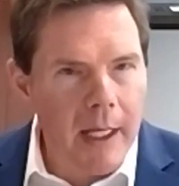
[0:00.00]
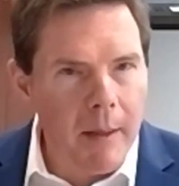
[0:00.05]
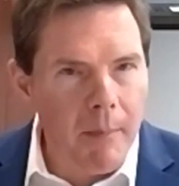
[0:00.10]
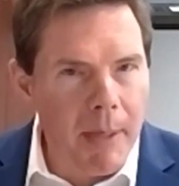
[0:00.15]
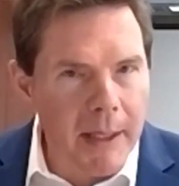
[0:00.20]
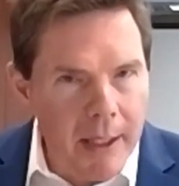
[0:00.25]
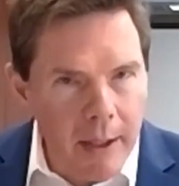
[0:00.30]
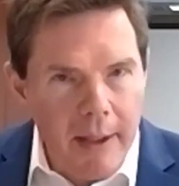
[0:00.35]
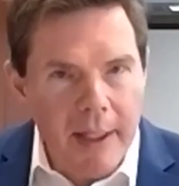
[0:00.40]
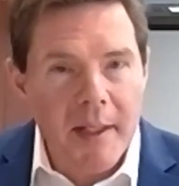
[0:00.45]

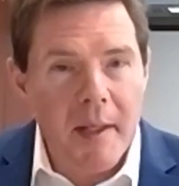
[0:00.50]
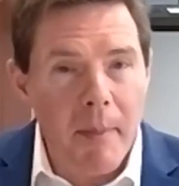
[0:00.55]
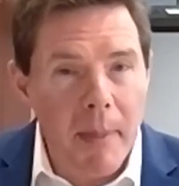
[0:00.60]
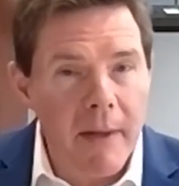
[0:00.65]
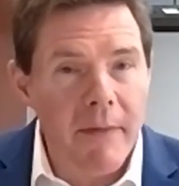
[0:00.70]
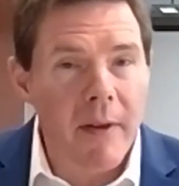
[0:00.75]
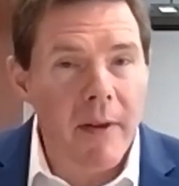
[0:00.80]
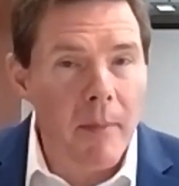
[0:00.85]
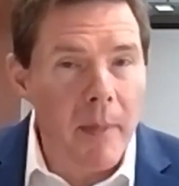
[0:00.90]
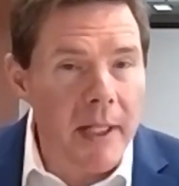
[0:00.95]
But there is a
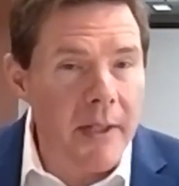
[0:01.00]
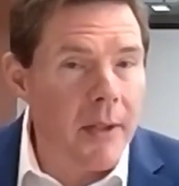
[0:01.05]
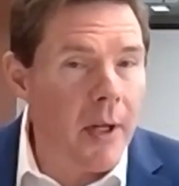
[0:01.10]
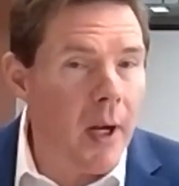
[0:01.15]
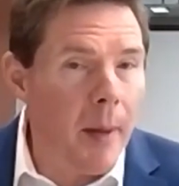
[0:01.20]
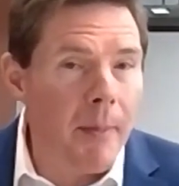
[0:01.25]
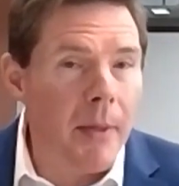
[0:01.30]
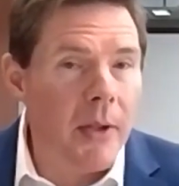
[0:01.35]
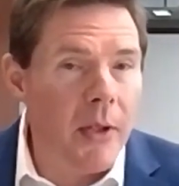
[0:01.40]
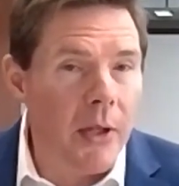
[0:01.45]
bit of a missed
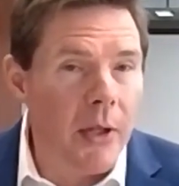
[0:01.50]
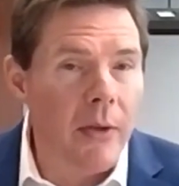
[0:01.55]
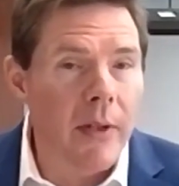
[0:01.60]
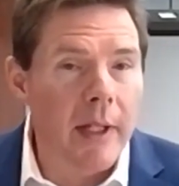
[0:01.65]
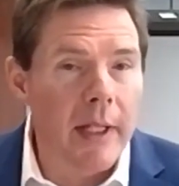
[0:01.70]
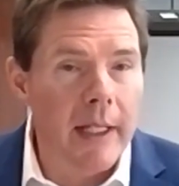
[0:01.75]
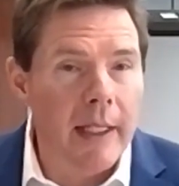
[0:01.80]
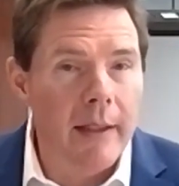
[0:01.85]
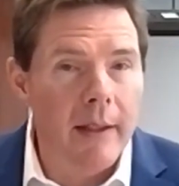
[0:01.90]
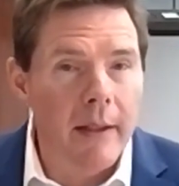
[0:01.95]

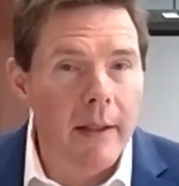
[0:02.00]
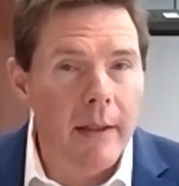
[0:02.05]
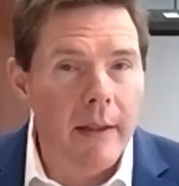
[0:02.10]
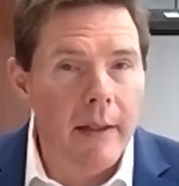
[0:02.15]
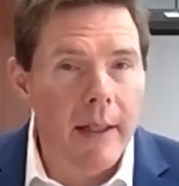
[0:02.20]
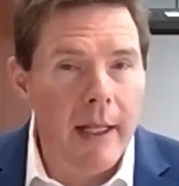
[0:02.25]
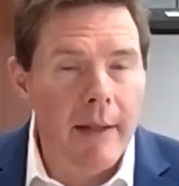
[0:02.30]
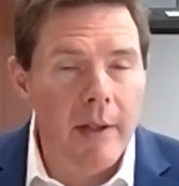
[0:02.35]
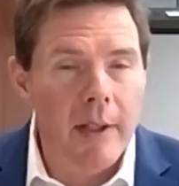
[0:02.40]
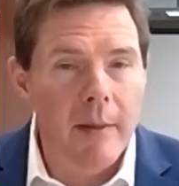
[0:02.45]
opportunity,
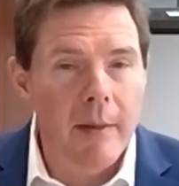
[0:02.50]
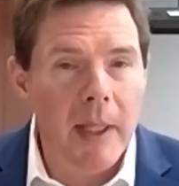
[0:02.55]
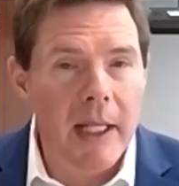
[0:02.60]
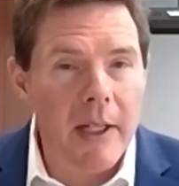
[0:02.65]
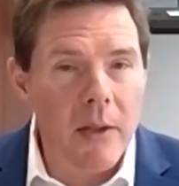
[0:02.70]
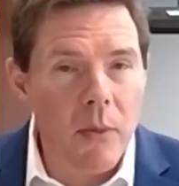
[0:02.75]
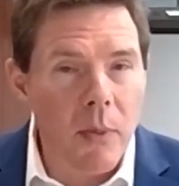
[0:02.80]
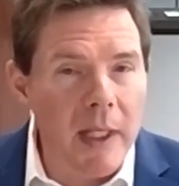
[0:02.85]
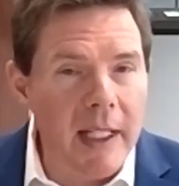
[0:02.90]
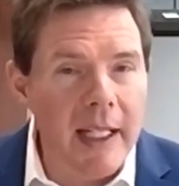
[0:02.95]
David,
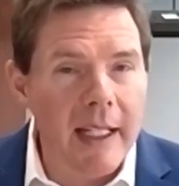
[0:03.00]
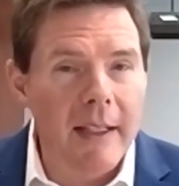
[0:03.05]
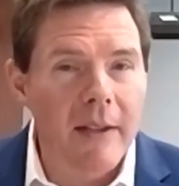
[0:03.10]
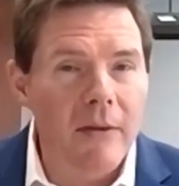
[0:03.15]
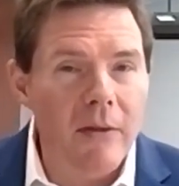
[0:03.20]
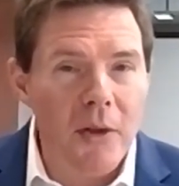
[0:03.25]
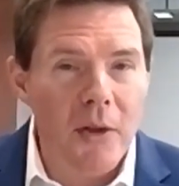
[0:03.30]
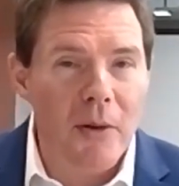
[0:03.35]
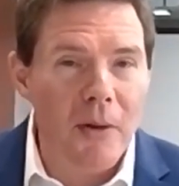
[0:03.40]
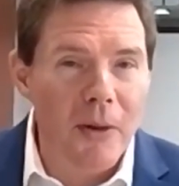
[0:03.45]
because we
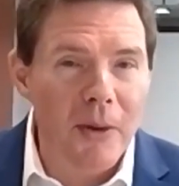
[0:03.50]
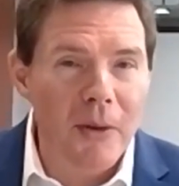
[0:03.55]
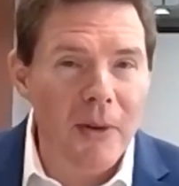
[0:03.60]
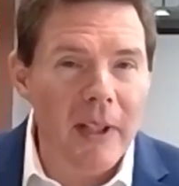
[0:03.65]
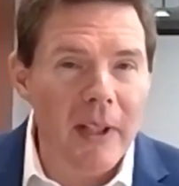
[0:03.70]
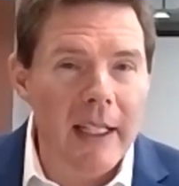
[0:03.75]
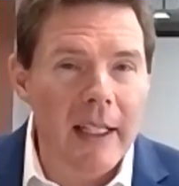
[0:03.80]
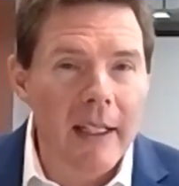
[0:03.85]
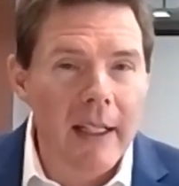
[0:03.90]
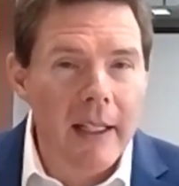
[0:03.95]
didn't
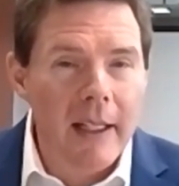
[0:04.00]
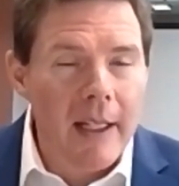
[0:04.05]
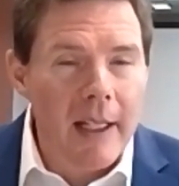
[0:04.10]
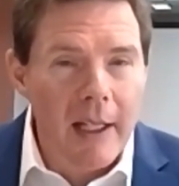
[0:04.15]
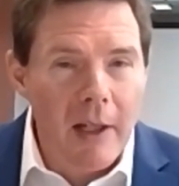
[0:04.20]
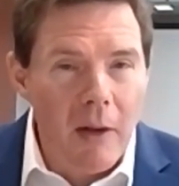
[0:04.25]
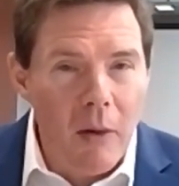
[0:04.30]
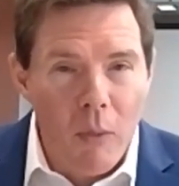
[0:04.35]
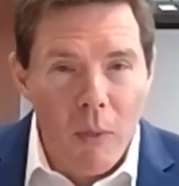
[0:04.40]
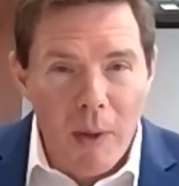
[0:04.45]
truly,
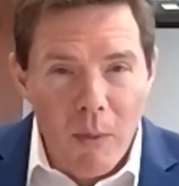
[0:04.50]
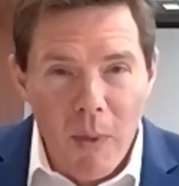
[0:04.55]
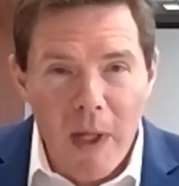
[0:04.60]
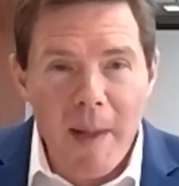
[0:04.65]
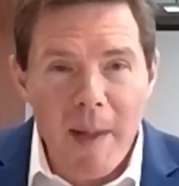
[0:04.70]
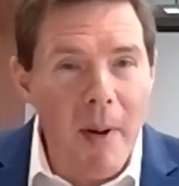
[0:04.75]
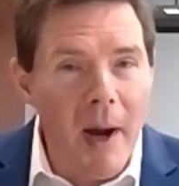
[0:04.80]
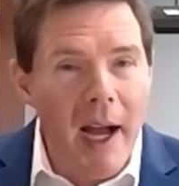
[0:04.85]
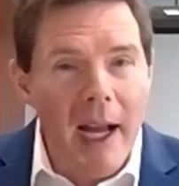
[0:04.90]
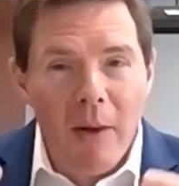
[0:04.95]
when
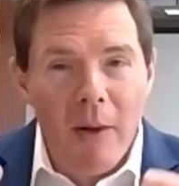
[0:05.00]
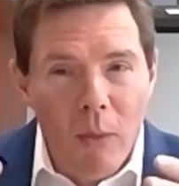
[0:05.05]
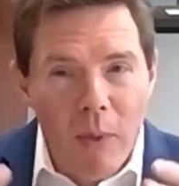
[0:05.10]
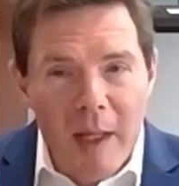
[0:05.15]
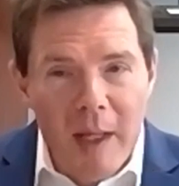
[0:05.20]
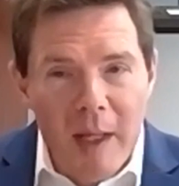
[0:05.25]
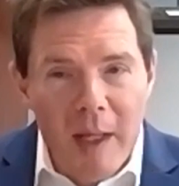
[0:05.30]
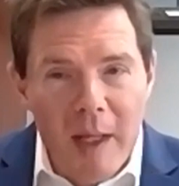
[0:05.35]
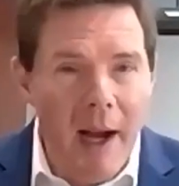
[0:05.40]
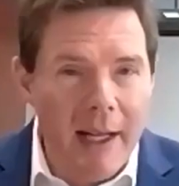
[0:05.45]
we
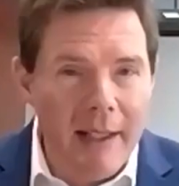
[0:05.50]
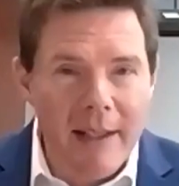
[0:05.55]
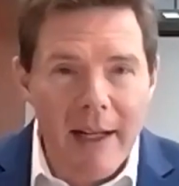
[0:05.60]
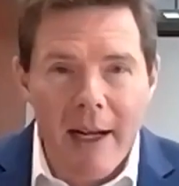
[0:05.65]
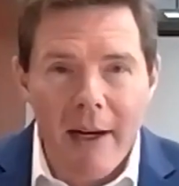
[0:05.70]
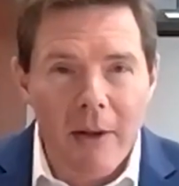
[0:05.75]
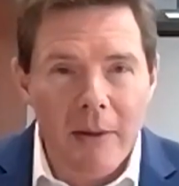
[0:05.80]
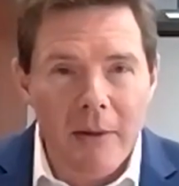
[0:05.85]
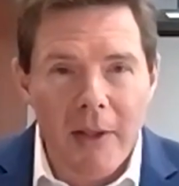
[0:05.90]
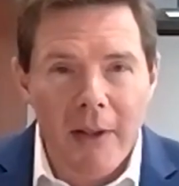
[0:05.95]
buy
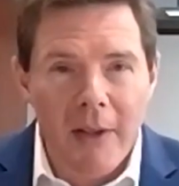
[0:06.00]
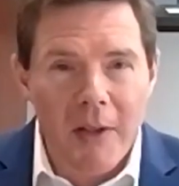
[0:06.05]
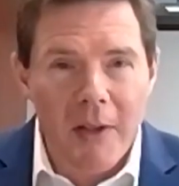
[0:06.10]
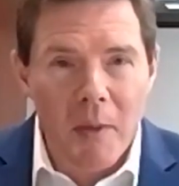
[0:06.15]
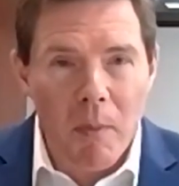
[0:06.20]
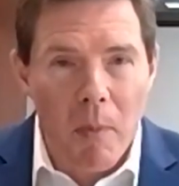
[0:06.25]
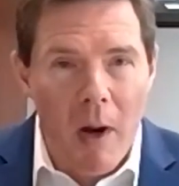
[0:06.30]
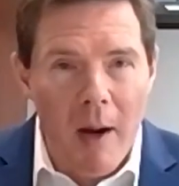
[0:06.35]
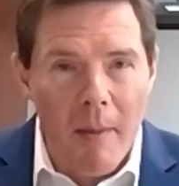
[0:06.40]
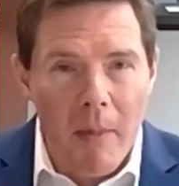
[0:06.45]
narrow to the
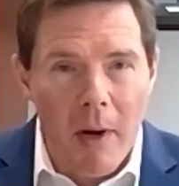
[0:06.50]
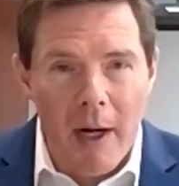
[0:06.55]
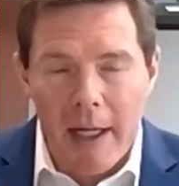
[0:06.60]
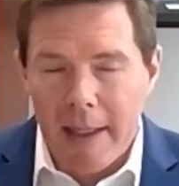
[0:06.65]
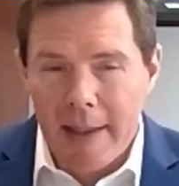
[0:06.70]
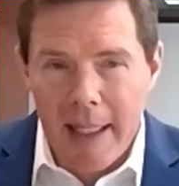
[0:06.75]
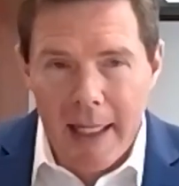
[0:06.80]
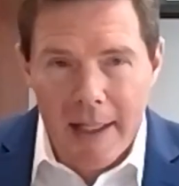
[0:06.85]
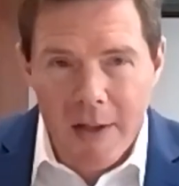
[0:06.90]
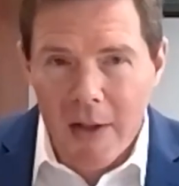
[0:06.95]
spot
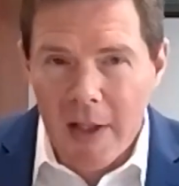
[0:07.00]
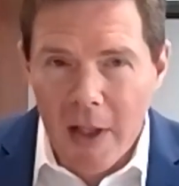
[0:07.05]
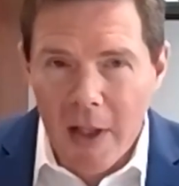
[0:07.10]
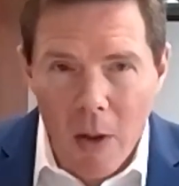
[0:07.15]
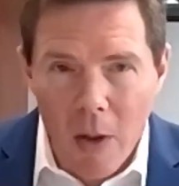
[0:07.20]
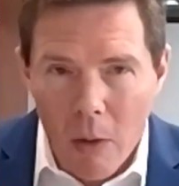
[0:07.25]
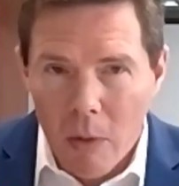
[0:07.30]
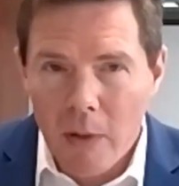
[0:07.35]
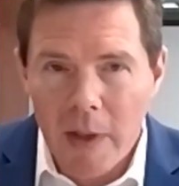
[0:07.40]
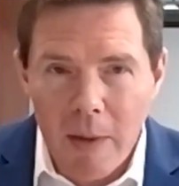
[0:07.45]
market. That's the
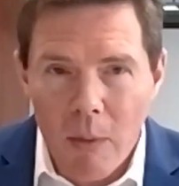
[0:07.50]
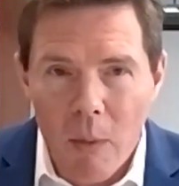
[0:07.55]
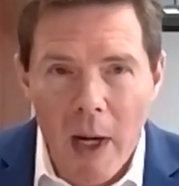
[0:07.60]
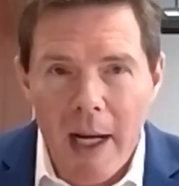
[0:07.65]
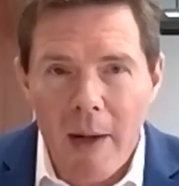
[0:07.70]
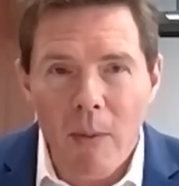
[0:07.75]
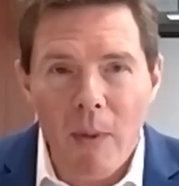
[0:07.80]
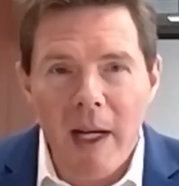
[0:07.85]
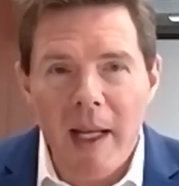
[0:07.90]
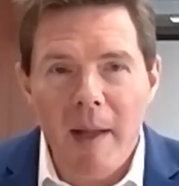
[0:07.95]
only
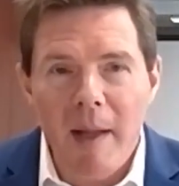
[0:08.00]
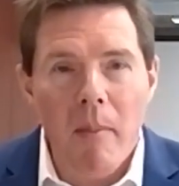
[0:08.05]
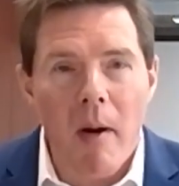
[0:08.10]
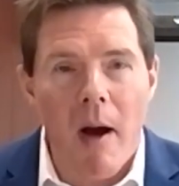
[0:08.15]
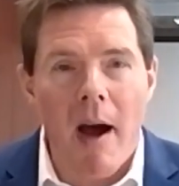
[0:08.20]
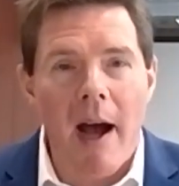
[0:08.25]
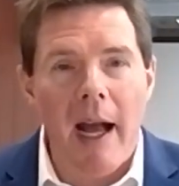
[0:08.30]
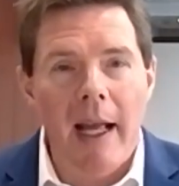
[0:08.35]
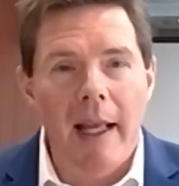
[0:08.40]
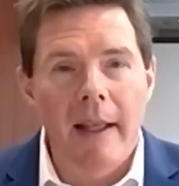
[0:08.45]
way we
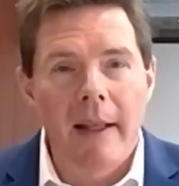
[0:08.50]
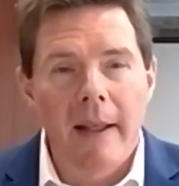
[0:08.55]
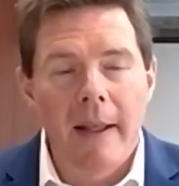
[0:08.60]
buy.